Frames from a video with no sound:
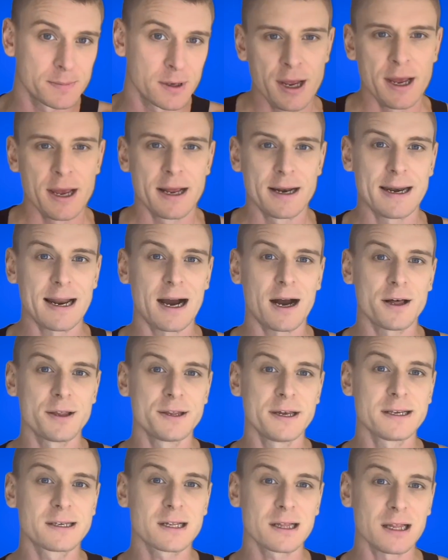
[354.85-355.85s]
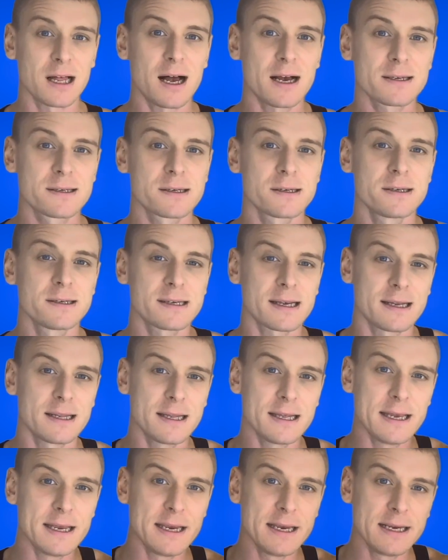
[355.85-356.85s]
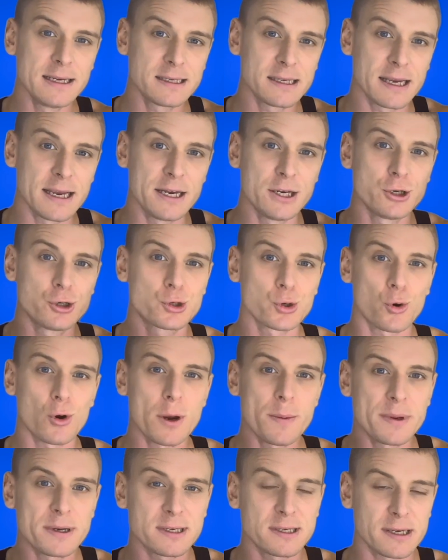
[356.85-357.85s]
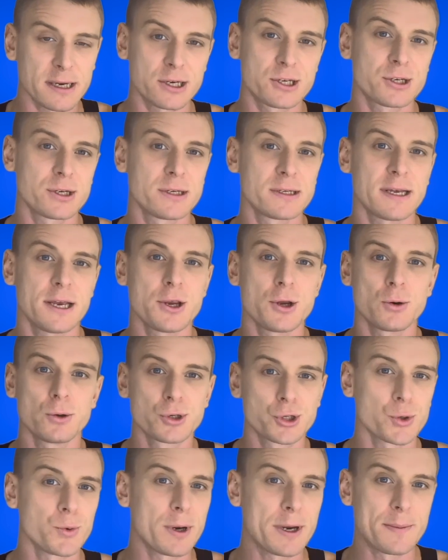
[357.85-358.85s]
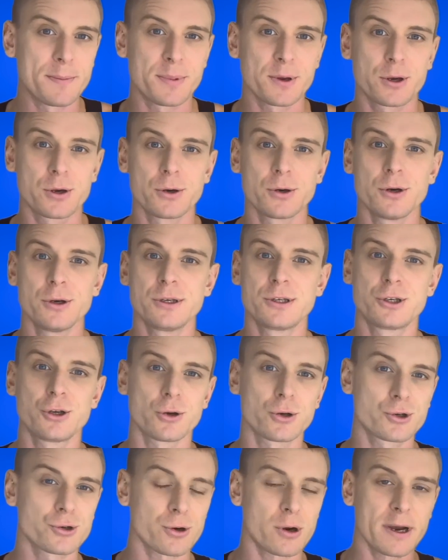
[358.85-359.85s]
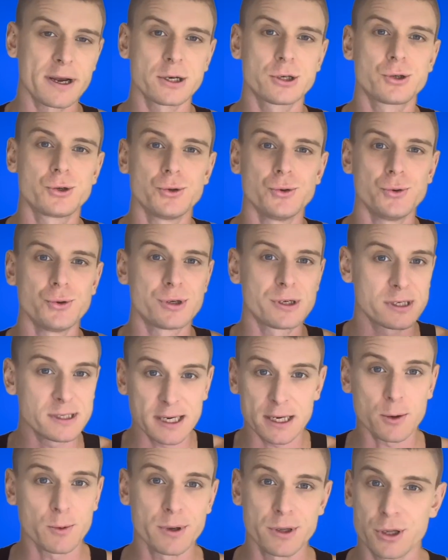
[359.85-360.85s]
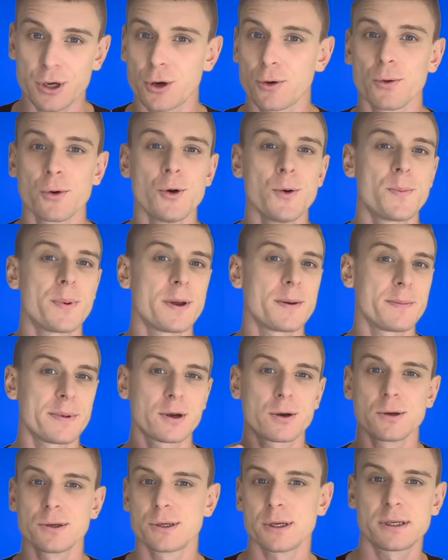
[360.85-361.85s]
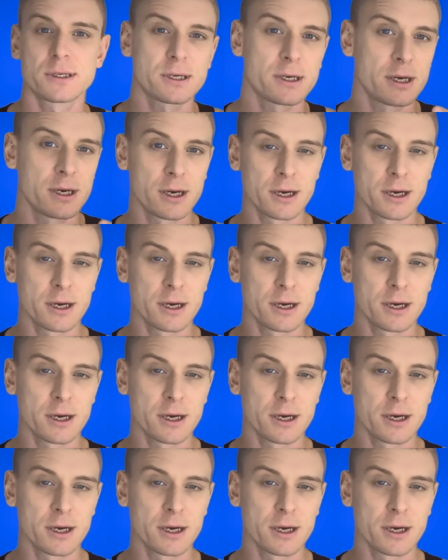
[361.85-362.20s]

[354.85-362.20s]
Now, these classes and these enjoyment sessions that you're doing because you're trying to stick with the group and because it's a